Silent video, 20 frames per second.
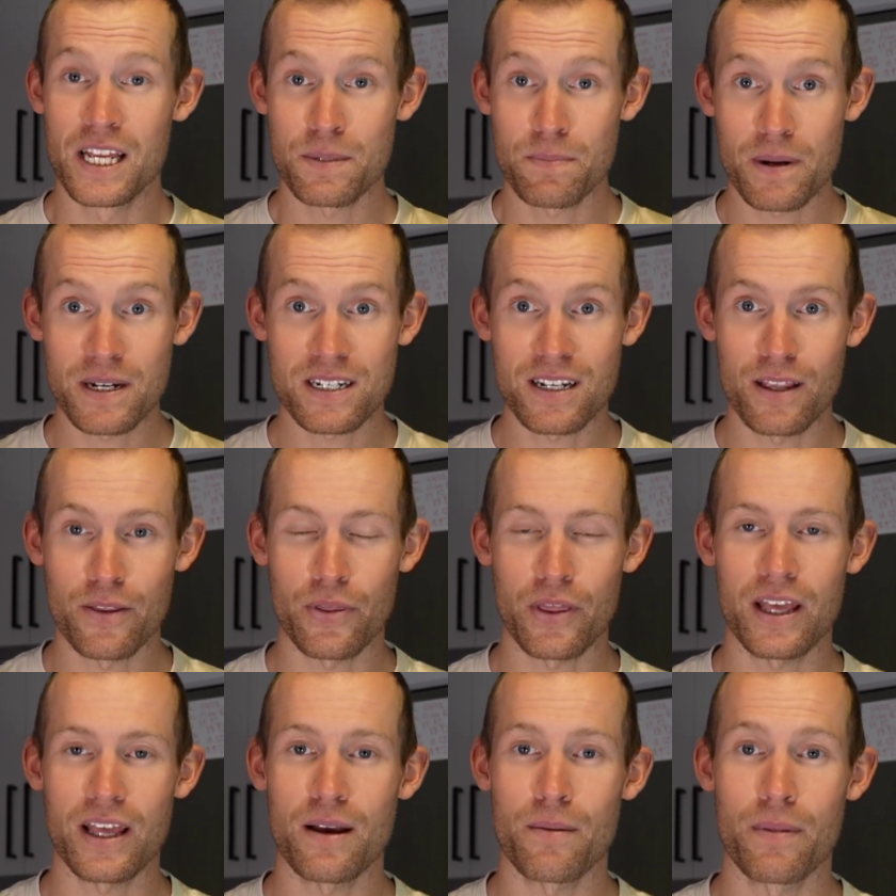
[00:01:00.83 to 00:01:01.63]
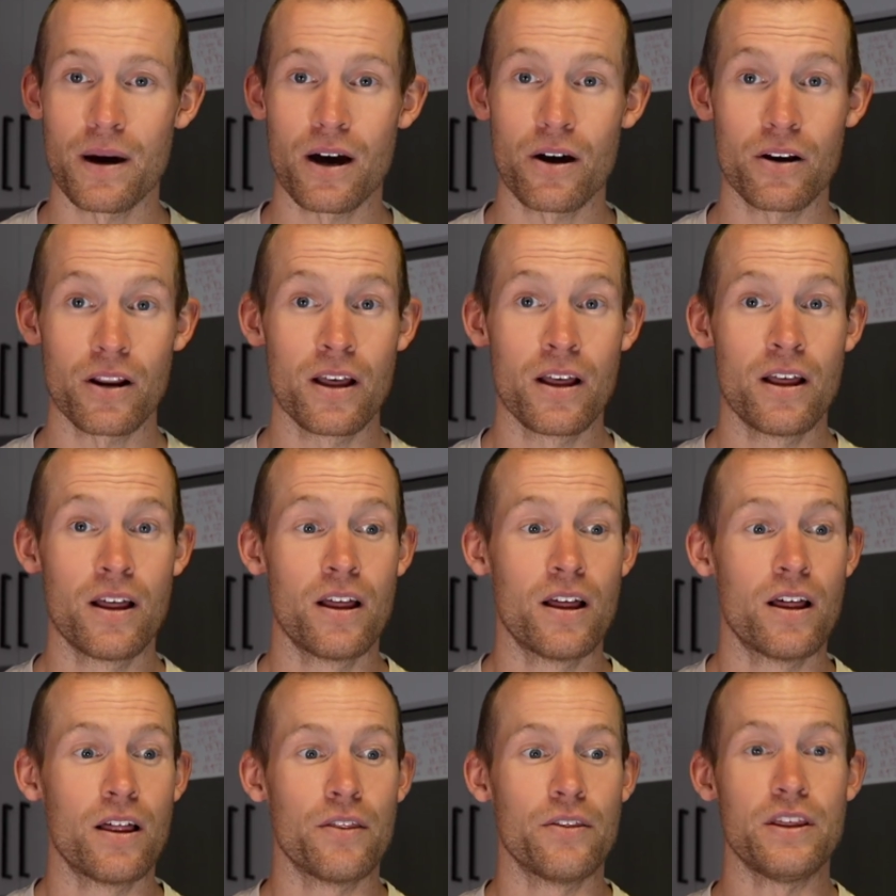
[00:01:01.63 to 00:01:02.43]
especially thinking about
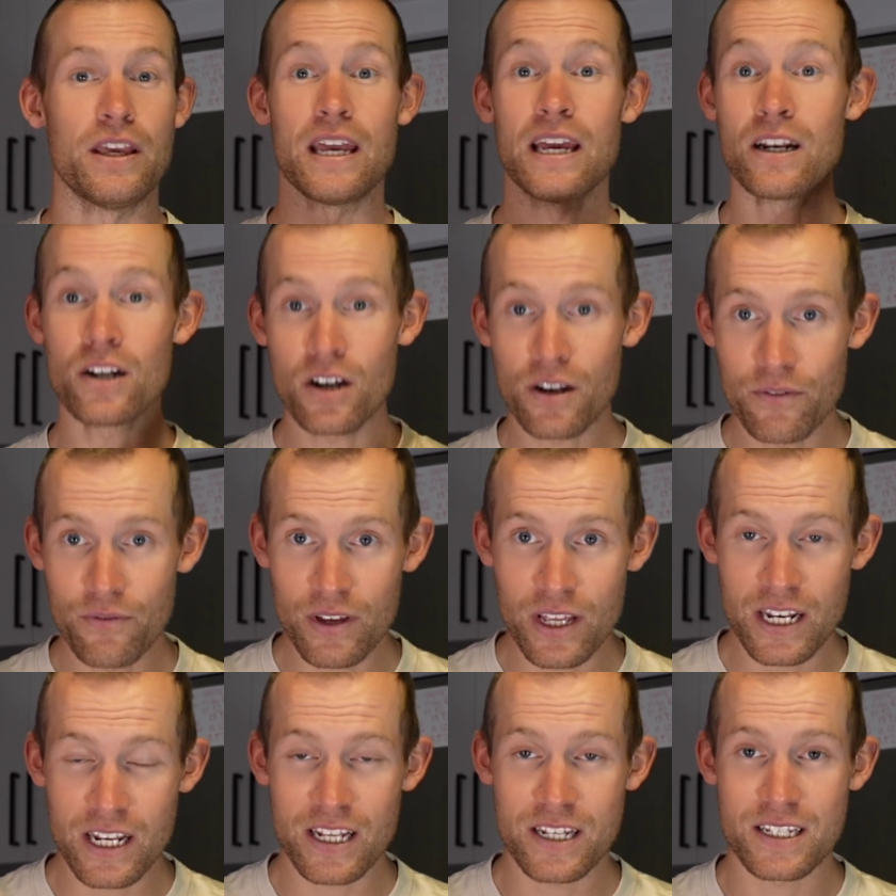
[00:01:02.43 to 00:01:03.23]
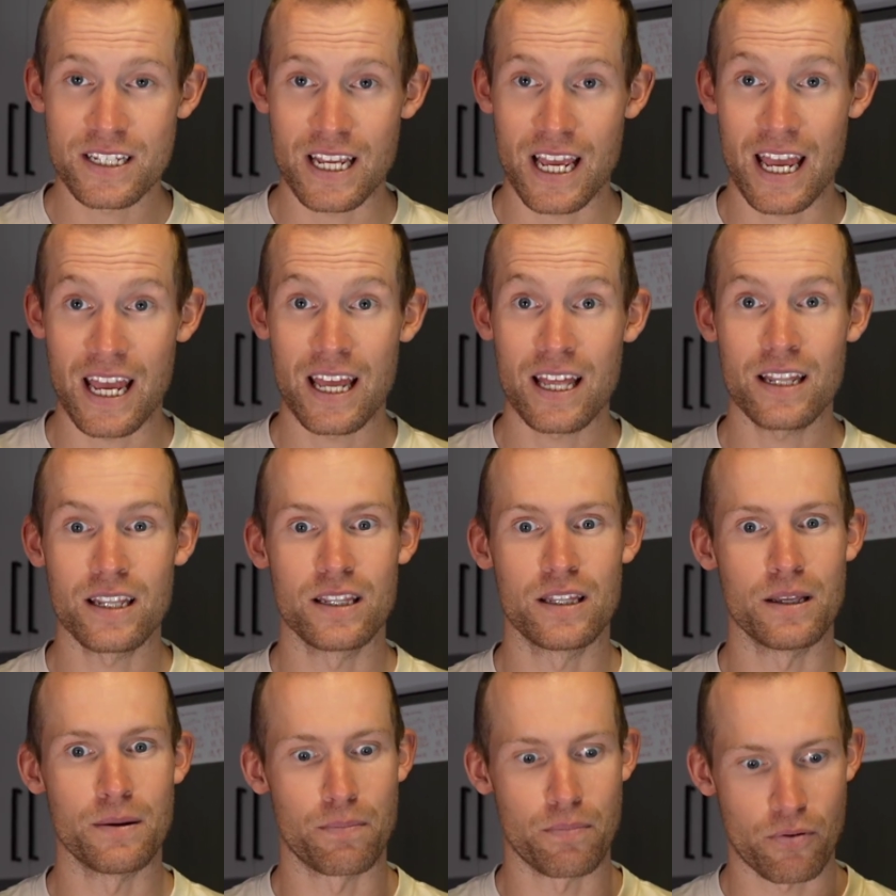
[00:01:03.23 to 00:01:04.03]
the inconvenience
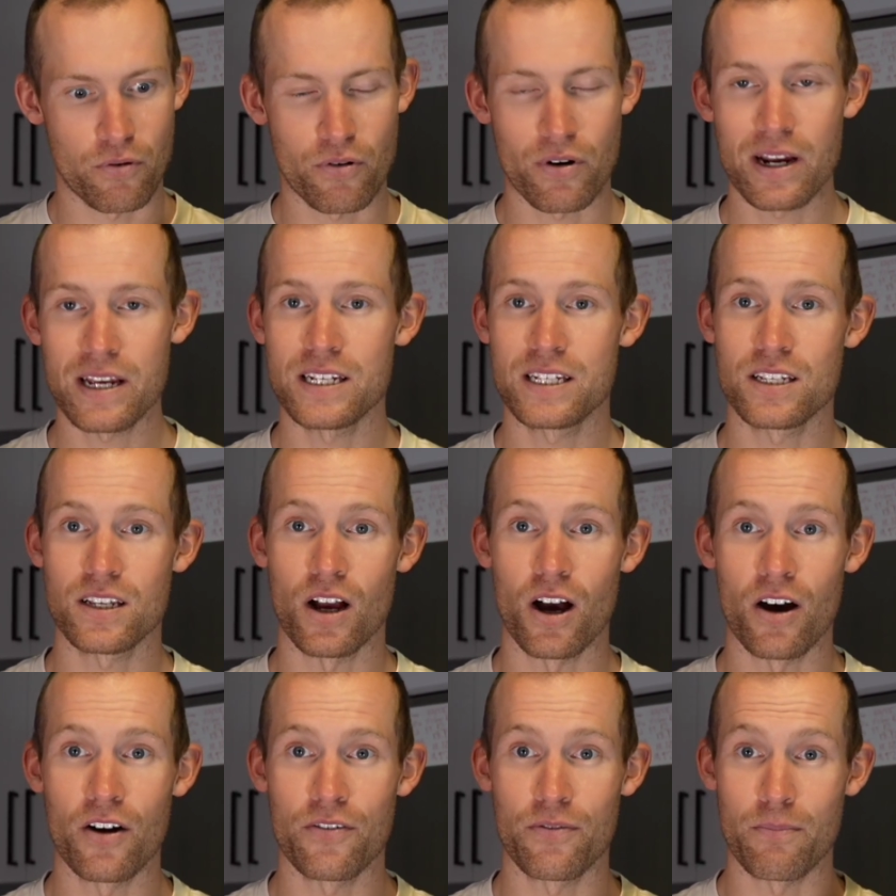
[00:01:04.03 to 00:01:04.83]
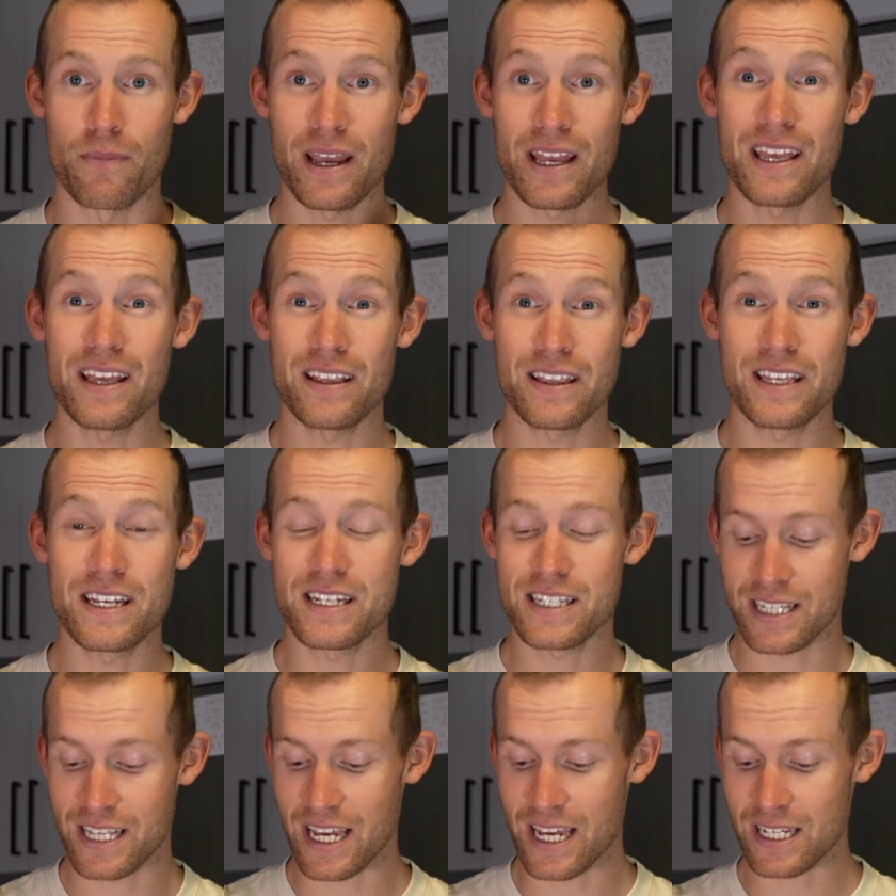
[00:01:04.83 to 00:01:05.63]
and the price of making
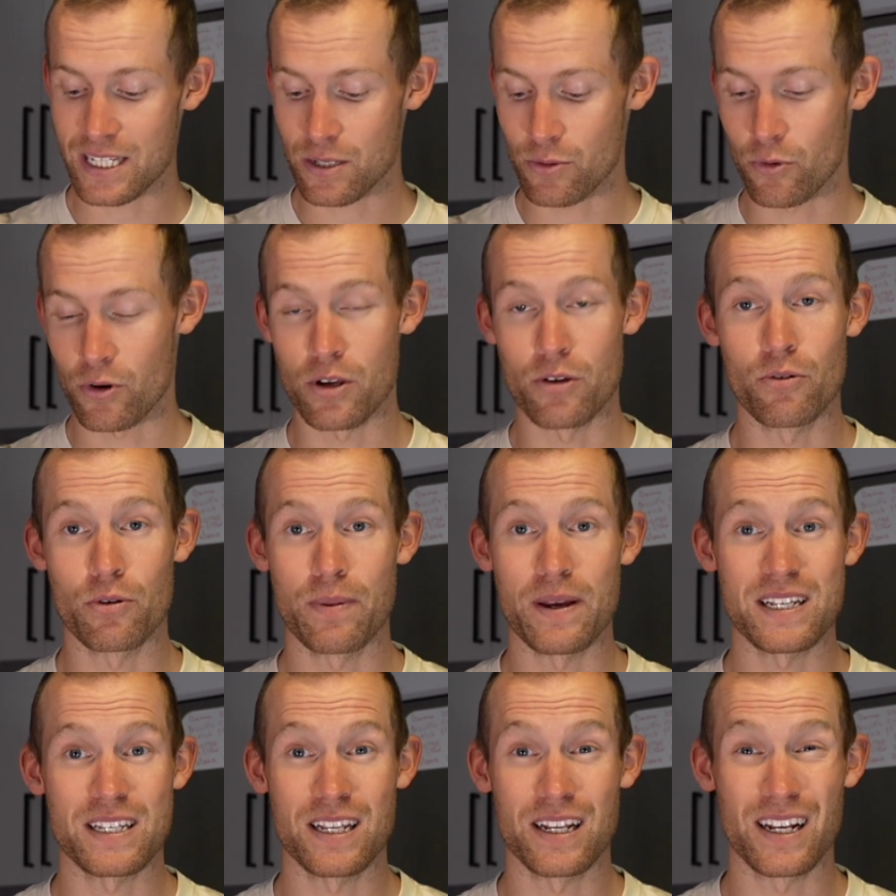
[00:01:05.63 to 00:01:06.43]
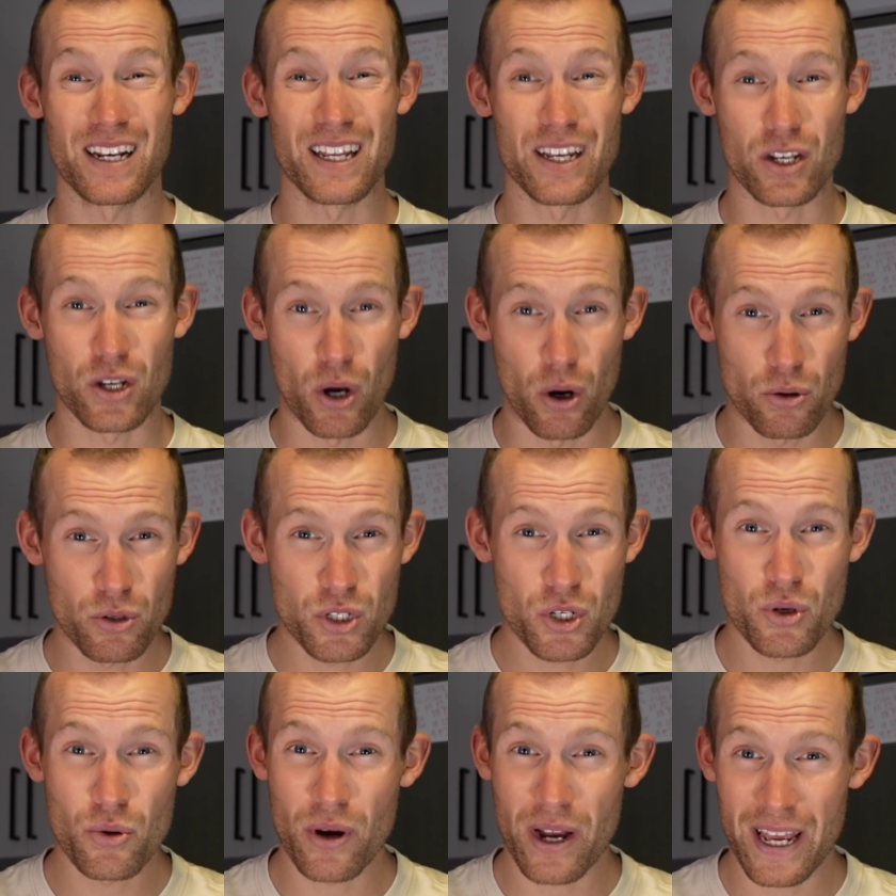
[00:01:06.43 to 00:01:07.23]
these tests where you would basically go
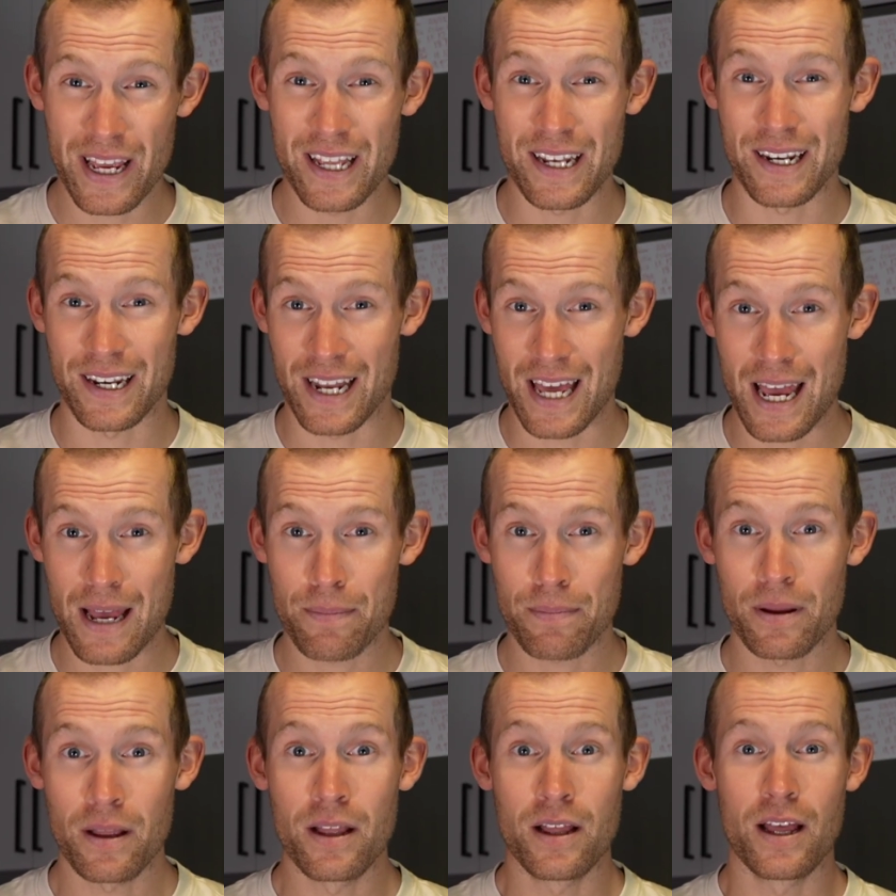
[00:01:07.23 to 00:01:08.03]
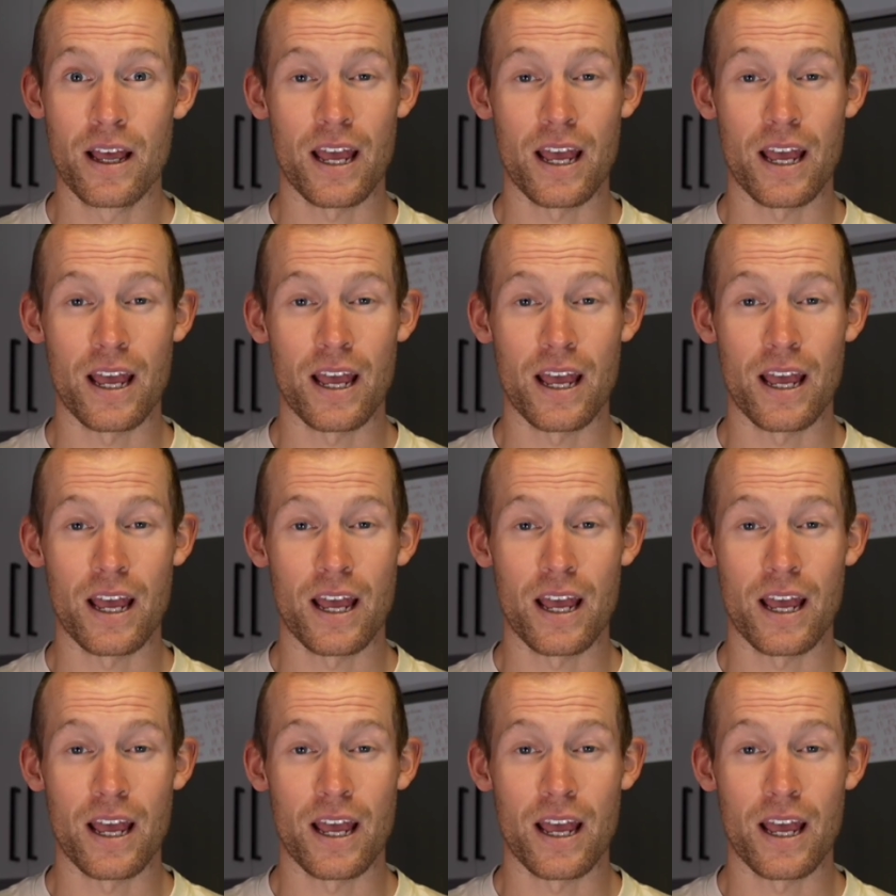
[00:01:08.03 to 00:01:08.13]
to a lab